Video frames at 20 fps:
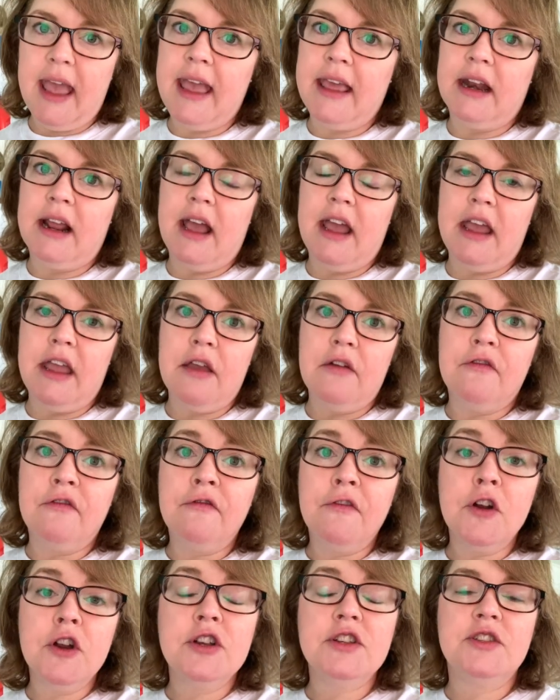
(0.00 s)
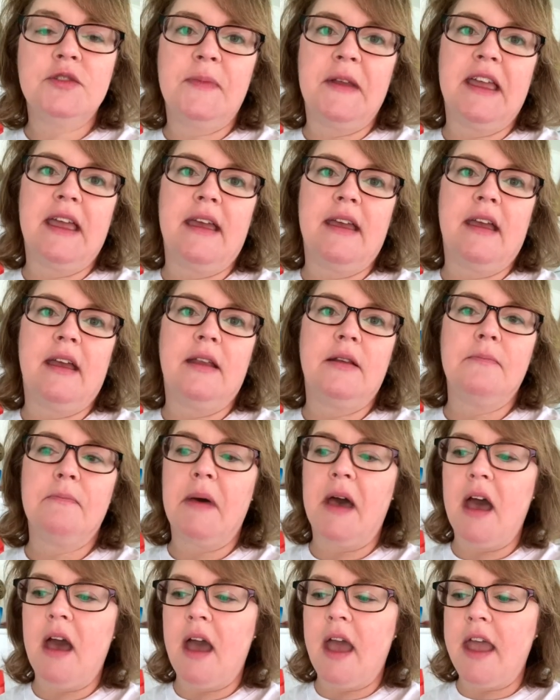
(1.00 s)
and I first began
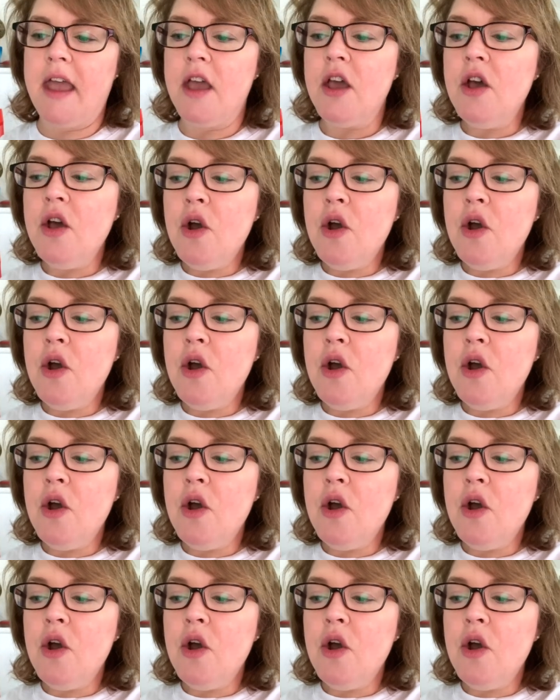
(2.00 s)
by